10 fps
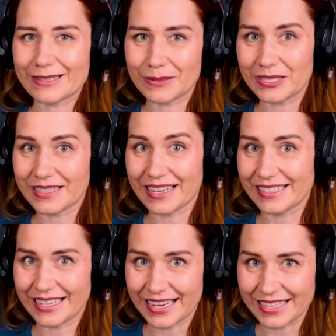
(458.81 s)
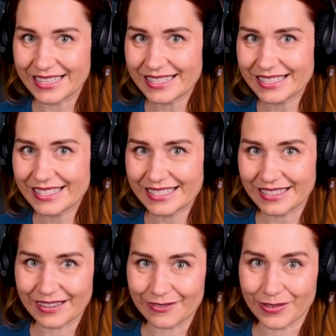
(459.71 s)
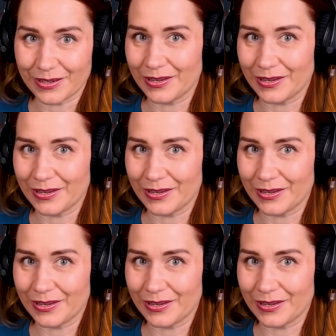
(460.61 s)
so we just got tons of